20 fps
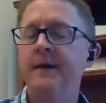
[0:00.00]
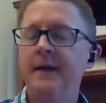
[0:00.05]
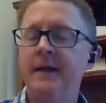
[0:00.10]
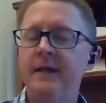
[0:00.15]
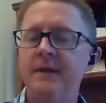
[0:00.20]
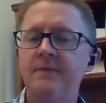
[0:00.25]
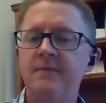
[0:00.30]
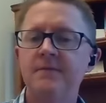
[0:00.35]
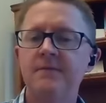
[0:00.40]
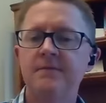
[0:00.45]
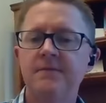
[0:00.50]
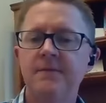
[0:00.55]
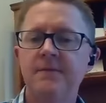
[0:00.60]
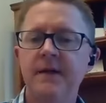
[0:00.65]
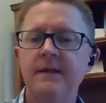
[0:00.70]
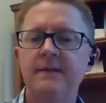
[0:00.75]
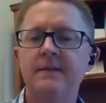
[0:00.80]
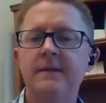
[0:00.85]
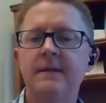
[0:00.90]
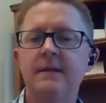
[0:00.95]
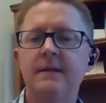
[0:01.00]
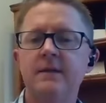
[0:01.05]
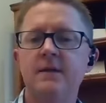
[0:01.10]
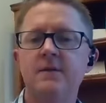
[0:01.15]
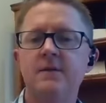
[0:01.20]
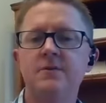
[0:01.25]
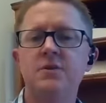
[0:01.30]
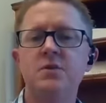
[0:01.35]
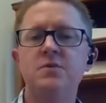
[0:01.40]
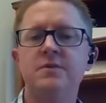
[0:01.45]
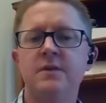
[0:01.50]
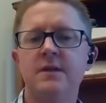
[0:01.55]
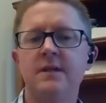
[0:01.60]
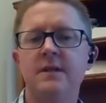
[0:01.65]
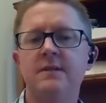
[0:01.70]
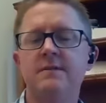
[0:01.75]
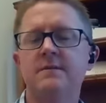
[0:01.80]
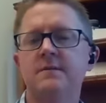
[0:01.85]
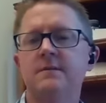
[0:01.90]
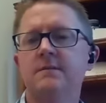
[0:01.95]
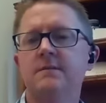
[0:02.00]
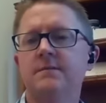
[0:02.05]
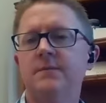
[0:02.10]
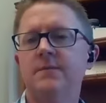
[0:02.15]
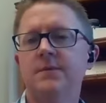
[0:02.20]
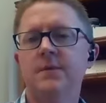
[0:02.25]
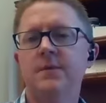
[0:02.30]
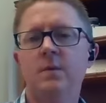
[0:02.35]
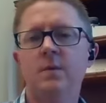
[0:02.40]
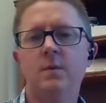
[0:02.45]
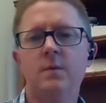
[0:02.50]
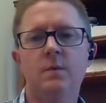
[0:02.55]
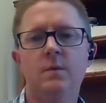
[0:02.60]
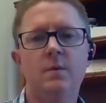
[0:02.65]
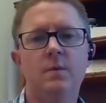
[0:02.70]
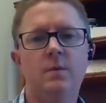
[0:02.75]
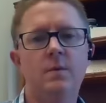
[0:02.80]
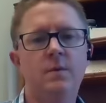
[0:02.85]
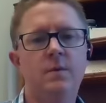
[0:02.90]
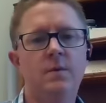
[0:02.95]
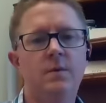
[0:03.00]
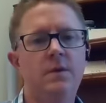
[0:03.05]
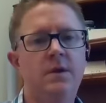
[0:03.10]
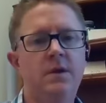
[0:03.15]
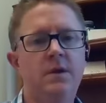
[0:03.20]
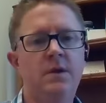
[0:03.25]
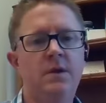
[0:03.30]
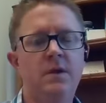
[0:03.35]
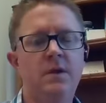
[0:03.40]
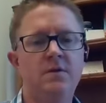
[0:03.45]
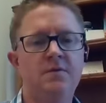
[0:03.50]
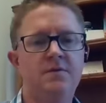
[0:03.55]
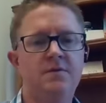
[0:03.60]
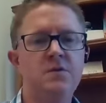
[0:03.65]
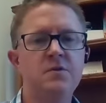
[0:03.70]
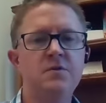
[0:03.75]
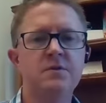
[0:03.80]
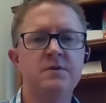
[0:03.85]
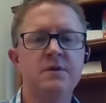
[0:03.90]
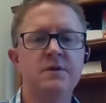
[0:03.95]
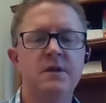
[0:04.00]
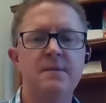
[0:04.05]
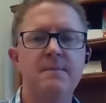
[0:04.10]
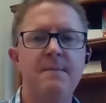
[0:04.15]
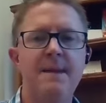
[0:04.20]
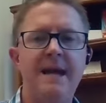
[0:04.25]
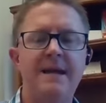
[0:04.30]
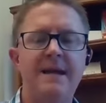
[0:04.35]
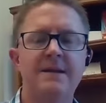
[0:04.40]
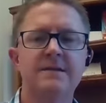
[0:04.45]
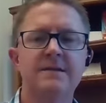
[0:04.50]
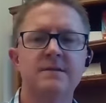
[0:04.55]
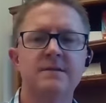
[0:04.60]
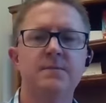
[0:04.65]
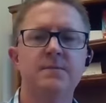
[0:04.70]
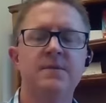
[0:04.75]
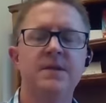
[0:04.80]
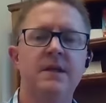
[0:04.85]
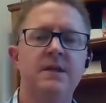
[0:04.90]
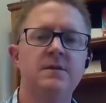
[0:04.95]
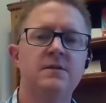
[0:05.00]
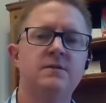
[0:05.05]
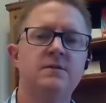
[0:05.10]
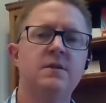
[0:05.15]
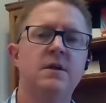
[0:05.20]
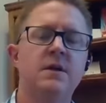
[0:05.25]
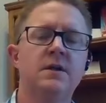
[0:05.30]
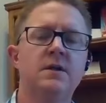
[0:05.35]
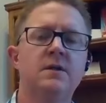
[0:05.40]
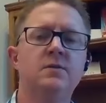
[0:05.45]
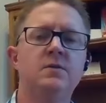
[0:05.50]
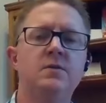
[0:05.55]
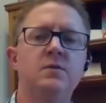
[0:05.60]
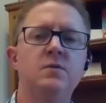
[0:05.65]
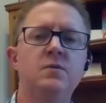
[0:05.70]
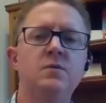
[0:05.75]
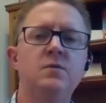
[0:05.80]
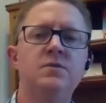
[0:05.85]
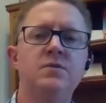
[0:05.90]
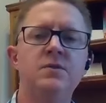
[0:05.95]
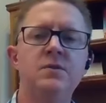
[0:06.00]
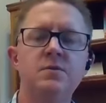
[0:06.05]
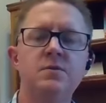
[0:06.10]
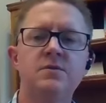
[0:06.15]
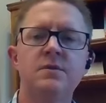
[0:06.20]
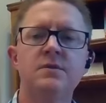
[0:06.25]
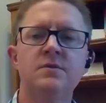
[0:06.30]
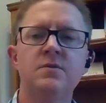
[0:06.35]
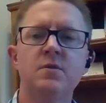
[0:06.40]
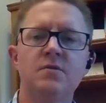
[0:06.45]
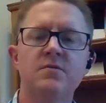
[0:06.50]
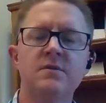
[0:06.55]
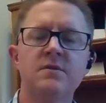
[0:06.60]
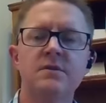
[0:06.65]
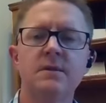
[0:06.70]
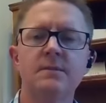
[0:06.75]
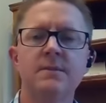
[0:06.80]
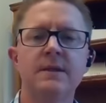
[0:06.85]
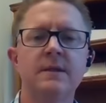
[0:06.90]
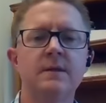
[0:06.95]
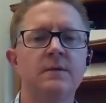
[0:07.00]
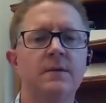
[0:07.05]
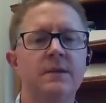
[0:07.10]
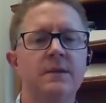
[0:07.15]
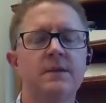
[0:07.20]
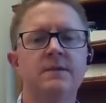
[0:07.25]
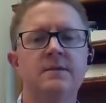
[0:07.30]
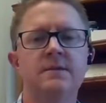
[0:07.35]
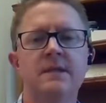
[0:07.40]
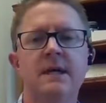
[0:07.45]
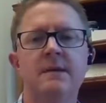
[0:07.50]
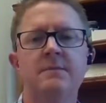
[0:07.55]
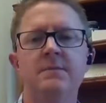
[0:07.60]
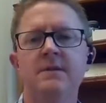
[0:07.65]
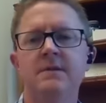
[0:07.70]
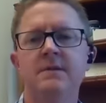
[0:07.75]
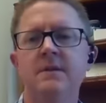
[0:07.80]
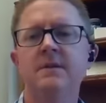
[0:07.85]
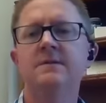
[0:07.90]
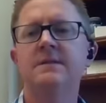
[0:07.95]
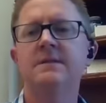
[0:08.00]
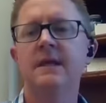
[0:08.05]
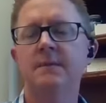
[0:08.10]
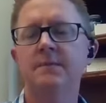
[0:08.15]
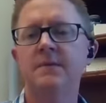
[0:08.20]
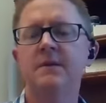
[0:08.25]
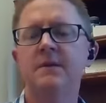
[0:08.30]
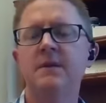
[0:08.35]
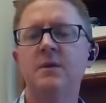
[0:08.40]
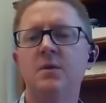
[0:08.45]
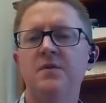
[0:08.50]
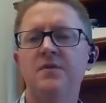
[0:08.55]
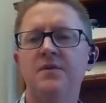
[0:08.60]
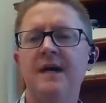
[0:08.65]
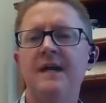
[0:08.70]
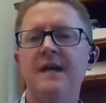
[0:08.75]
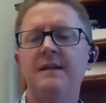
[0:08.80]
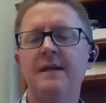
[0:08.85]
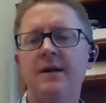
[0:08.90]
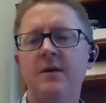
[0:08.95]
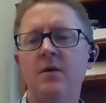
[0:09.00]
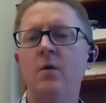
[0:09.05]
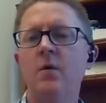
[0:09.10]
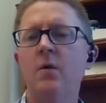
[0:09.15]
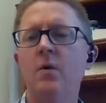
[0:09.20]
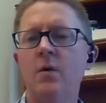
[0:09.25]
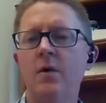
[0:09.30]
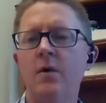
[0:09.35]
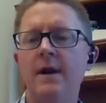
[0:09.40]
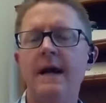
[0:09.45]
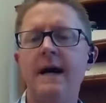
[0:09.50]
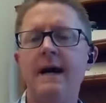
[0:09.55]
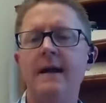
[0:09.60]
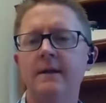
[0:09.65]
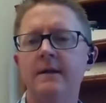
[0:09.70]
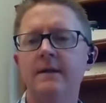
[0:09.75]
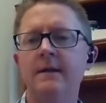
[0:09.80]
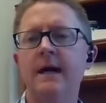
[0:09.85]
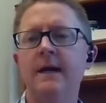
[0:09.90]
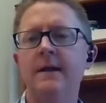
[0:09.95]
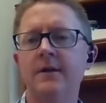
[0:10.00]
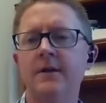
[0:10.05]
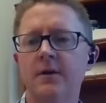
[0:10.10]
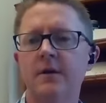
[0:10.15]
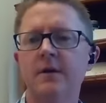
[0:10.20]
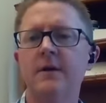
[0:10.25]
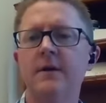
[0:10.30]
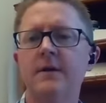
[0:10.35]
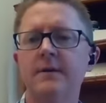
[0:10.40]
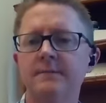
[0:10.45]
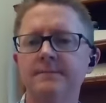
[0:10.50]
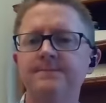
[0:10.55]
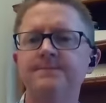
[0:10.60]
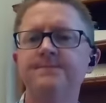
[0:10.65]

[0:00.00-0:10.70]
And then finally, user needs. So, if users are demanding something and you're starting to lose users over something, well, it's time to deal with that debt or not incur it.